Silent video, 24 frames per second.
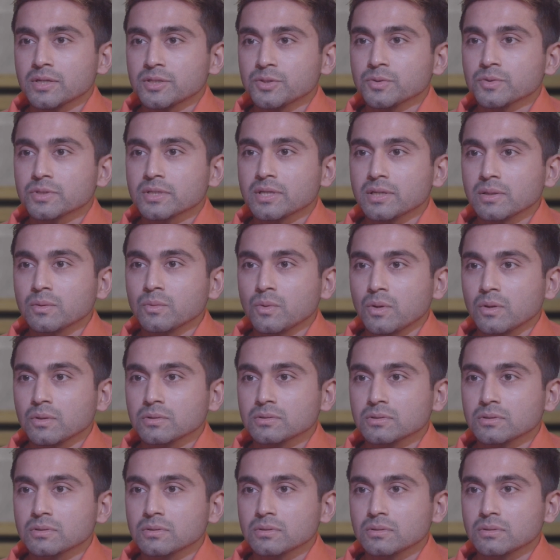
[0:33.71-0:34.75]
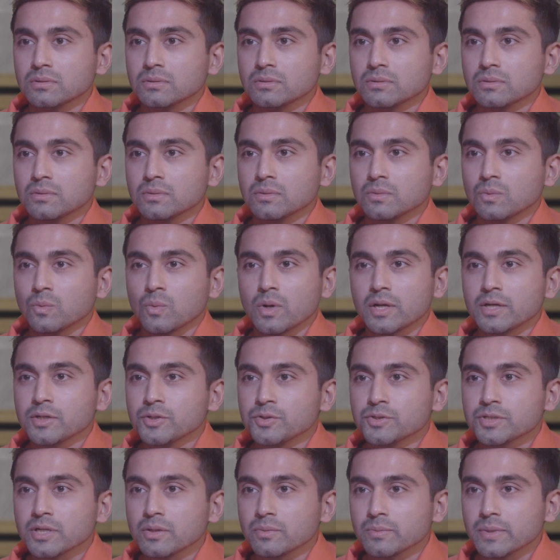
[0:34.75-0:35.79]
she was killed. Why
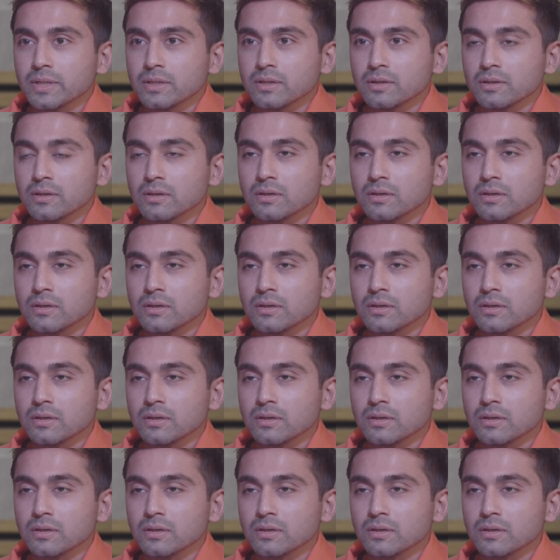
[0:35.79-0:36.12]
didn't you tell me?